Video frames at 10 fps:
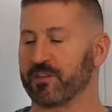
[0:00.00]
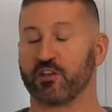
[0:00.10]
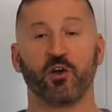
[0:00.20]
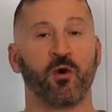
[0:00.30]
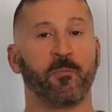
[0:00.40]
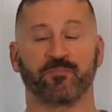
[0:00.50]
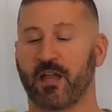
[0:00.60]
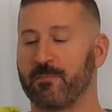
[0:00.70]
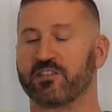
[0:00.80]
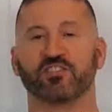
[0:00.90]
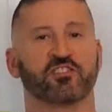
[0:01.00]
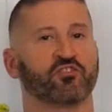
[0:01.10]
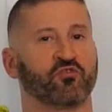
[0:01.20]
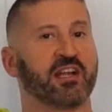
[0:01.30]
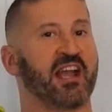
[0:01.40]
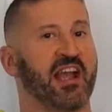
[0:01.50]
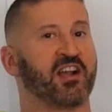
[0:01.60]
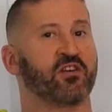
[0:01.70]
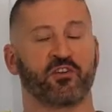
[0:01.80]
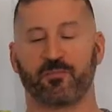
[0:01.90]
You know what? I bet it's a great
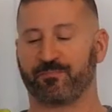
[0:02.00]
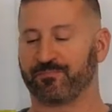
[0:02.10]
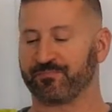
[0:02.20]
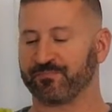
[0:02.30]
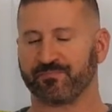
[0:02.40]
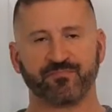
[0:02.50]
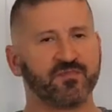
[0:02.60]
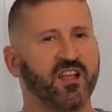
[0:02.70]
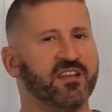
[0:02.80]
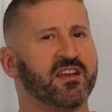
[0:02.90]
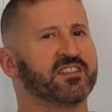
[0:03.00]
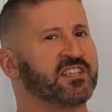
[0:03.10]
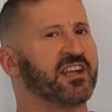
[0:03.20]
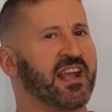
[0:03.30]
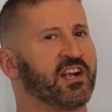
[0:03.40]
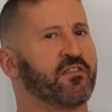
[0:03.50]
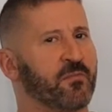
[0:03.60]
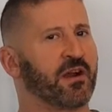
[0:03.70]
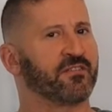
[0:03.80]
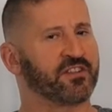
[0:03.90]
hangover, a next day hangover
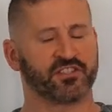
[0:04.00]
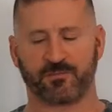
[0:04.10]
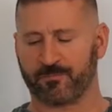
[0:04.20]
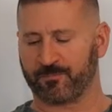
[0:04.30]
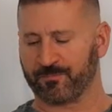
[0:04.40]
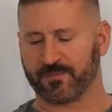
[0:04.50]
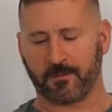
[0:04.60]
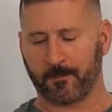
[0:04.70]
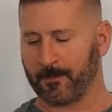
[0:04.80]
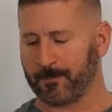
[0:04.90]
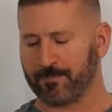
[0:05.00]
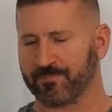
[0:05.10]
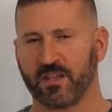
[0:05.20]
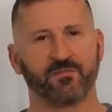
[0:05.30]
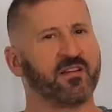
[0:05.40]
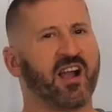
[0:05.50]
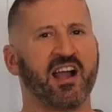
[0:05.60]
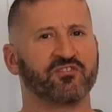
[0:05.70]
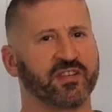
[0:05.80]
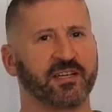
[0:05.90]
breakfast. Very
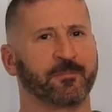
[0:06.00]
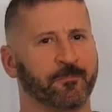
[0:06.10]
hydrating.